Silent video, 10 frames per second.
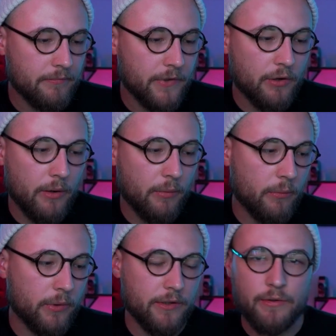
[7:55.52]
You know, I
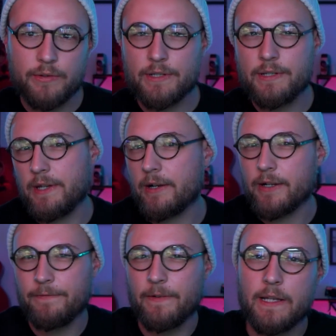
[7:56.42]
wouldn't use it to take
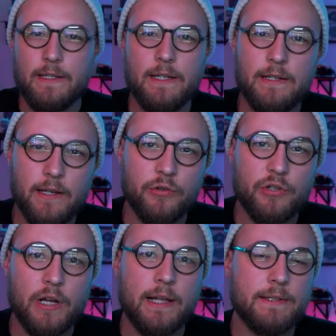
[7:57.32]
like fine detail
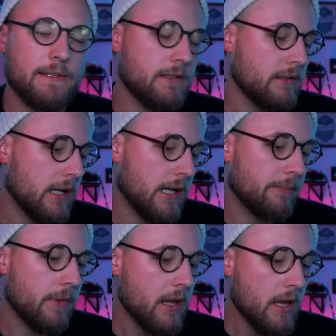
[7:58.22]
shots,
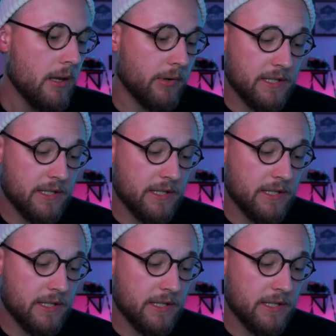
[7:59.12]
but